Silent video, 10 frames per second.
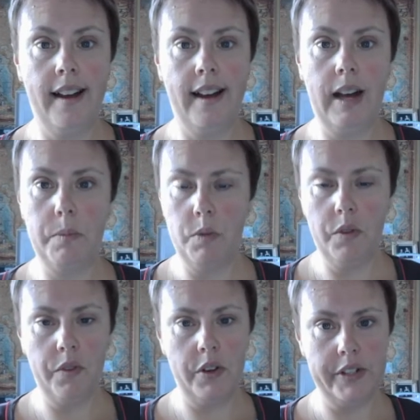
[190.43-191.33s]
um, you
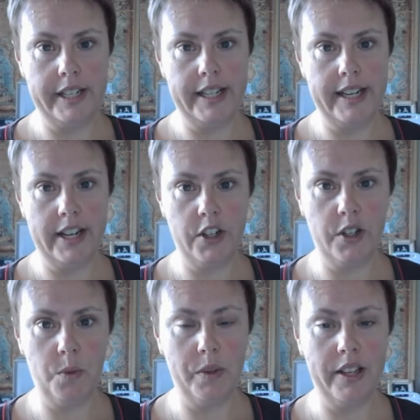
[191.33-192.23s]
felt a
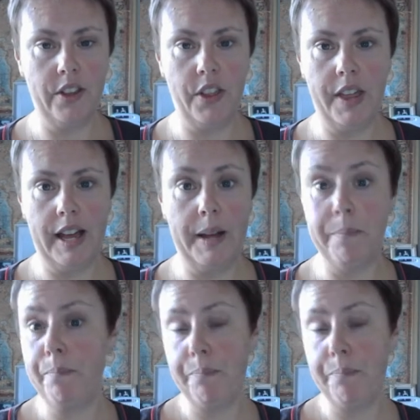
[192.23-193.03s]
connection with um,